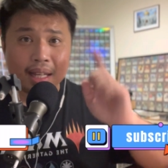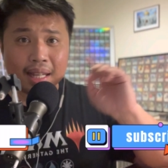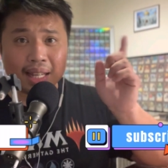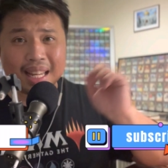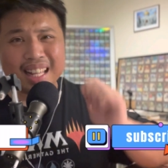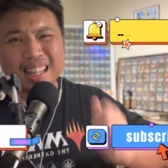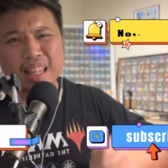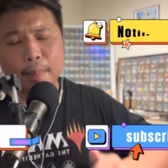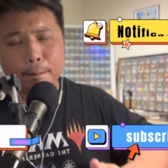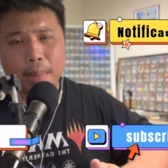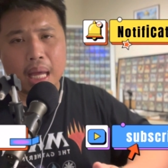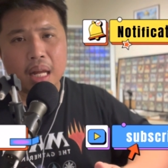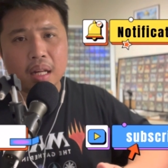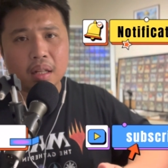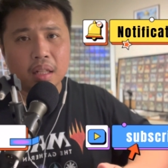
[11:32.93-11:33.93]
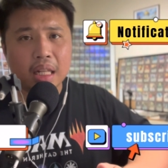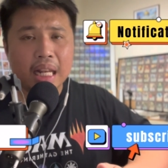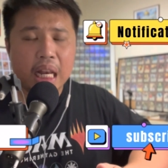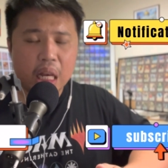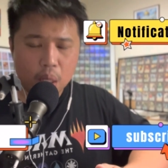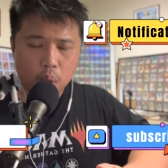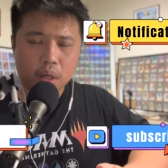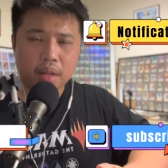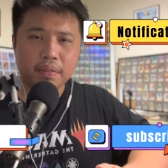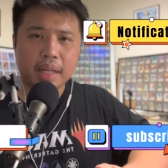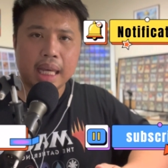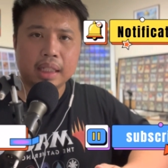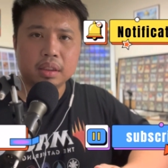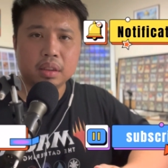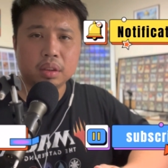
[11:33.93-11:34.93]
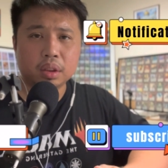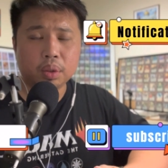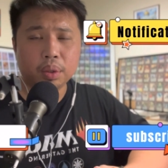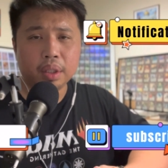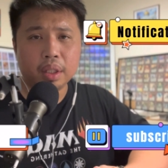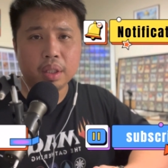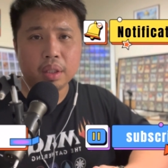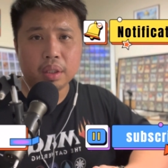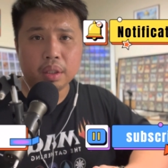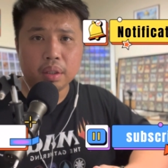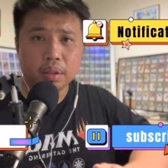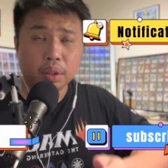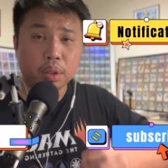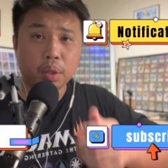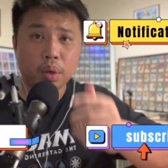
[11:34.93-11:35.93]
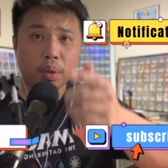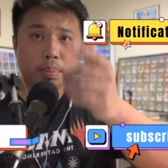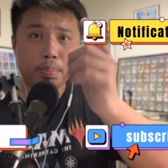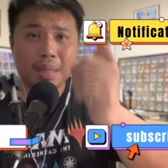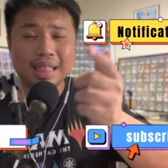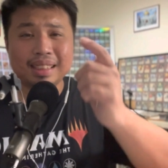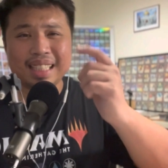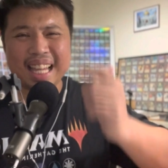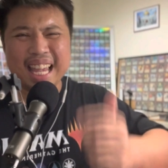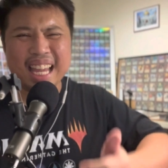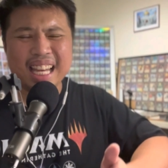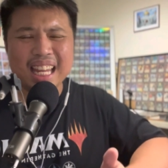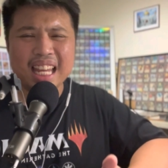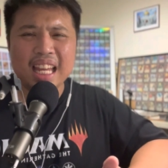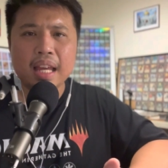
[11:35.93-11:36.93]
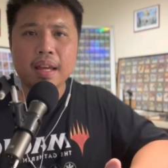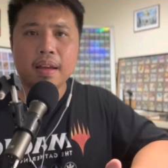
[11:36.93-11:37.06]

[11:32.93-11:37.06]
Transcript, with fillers: Hit the bell notification so you, you don't miss any